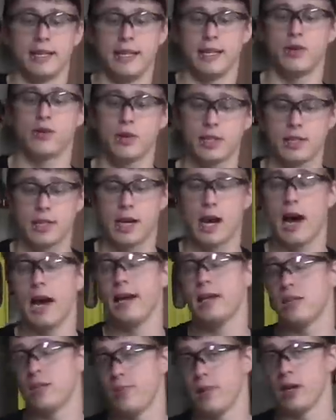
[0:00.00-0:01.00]
and decreasing
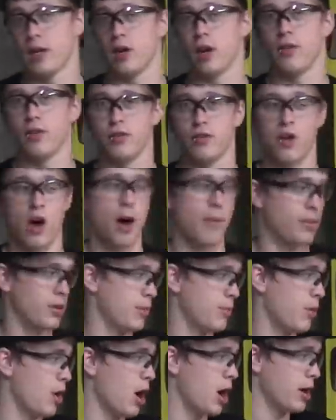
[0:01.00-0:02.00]
height depending on the top
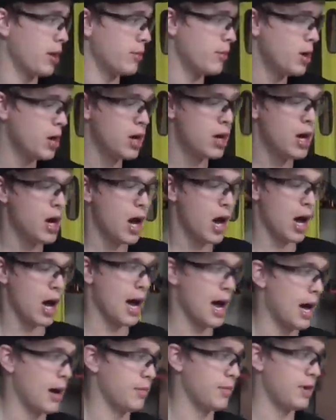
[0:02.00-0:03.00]
and the bottom.
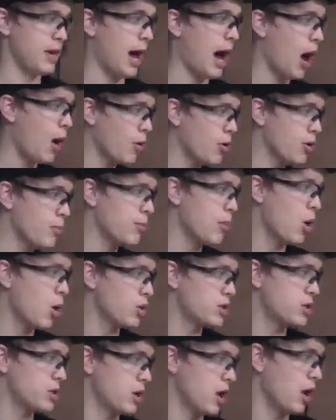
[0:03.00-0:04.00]
Um, the
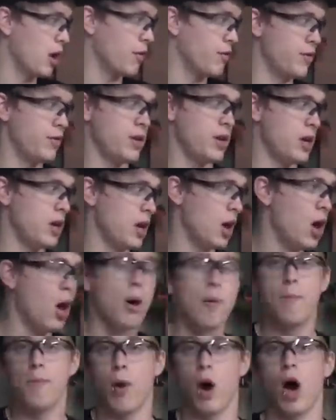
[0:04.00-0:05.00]
outermost of the
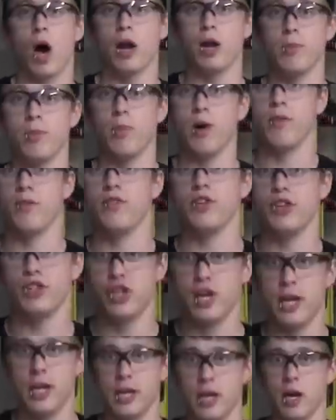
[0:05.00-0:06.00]
bottom of the
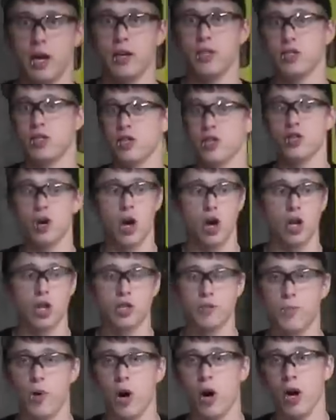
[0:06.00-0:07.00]
jig is the
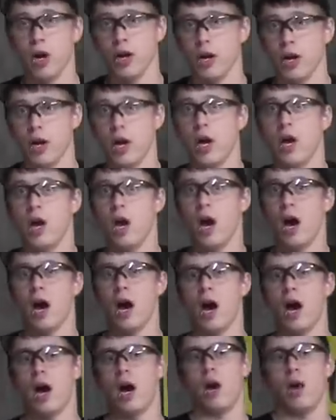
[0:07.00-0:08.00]
tallest part,
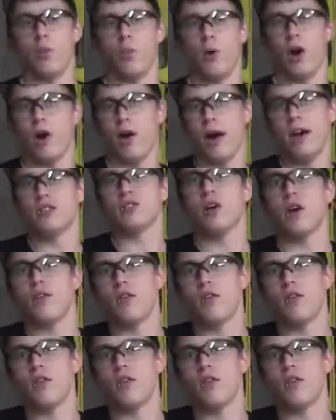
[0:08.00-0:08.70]
uh, whereas